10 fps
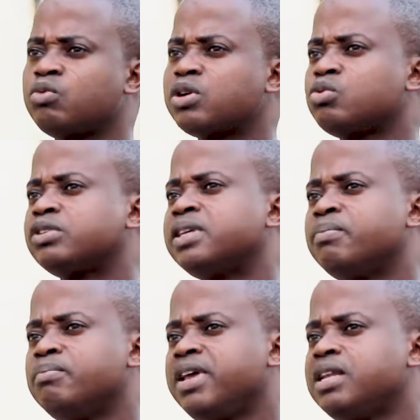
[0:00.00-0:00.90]
What was the
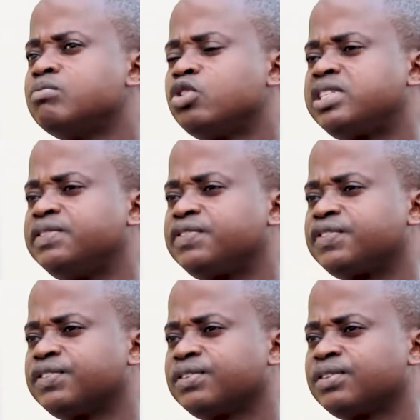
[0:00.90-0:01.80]
main motive
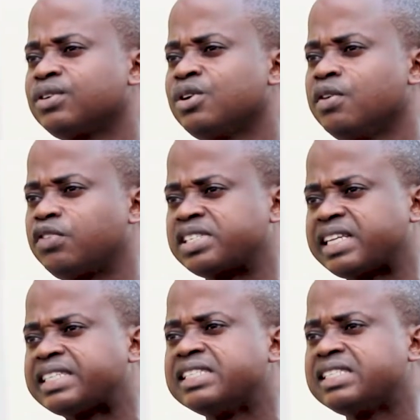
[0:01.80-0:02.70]
for
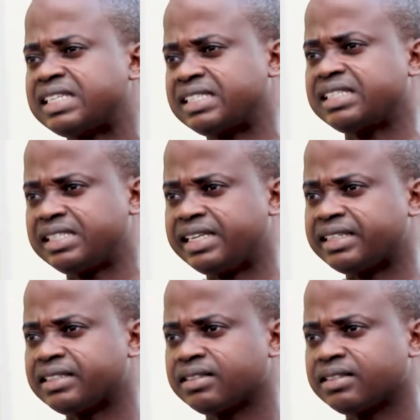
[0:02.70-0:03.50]
starting CeSIS then?